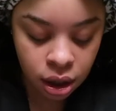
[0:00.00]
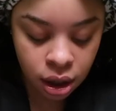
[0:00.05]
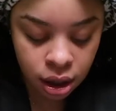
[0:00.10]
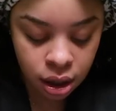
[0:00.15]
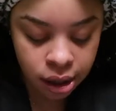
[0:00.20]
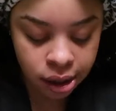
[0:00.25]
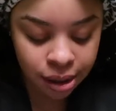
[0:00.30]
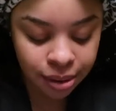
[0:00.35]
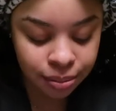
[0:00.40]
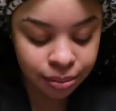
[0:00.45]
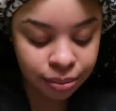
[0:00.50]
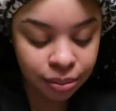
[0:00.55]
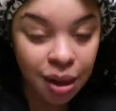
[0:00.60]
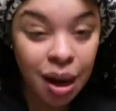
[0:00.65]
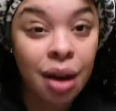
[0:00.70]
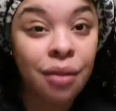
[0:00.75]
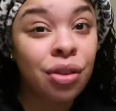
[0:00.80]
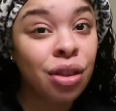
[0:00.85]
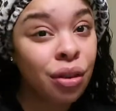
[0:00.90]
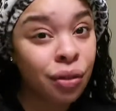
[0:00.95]

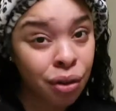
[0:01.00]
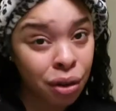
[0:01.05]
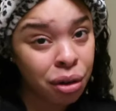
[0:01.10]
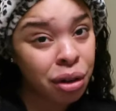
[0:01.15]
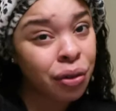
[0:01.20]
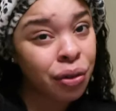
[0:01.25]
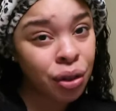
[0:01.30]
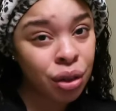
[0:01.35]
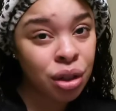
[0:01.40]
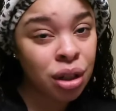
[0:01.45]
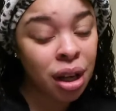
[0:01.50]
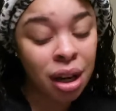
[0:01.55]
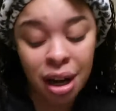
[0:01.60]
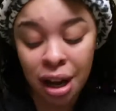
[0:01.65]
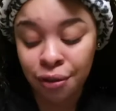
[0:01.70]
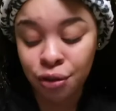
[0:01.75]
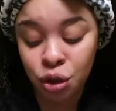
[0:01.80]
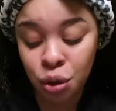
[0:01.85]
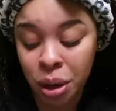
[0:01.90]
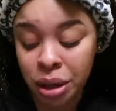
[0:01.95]
The very first, and
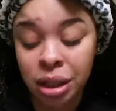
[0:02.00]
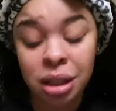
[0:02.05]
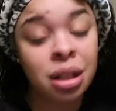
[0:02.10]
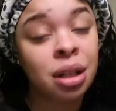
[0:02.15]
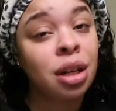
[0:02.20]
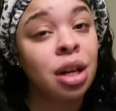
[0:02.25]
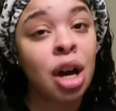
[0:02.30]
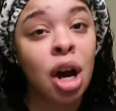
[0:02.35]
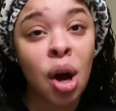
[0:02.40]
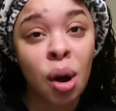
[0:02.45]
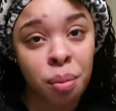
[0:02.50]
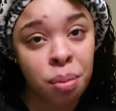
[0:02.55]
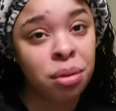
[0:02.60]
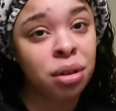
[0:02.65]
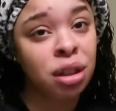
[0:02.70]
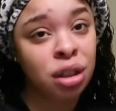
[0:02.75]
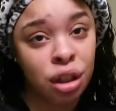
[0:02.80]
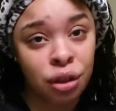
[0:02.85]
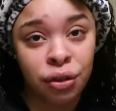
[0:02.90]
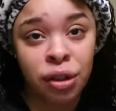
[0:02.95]
I've tried this a couple
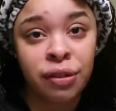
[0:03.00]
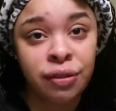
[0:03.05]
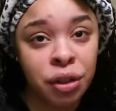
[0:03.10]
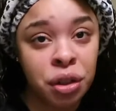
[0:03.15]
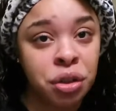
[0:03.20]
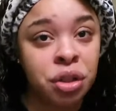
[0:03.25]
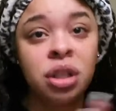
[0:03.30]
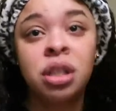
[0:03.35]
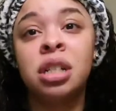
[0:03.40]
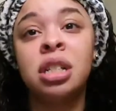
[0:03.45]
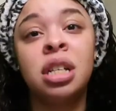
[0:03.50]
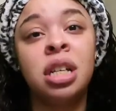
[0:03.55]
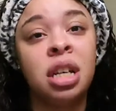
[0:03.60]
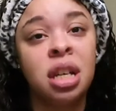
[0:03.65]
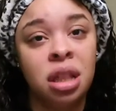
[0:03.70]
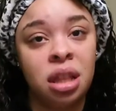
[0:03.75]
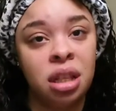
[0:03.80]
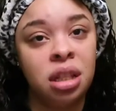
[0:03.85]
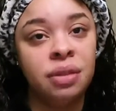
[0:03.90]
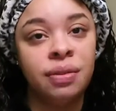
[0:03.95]
of different versions to
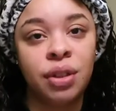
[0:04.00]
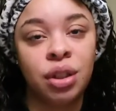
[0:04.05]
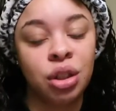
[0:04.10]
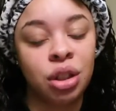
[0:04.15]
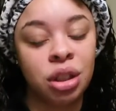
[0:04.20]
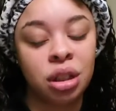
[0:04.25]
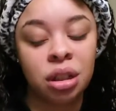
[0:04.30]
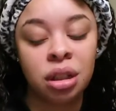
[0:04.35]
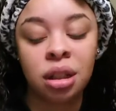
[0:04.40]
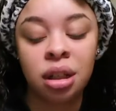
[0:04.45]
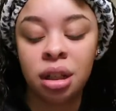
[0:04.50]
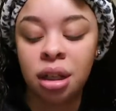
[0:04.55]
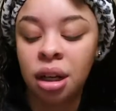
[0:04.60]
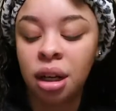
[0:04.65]
get this version.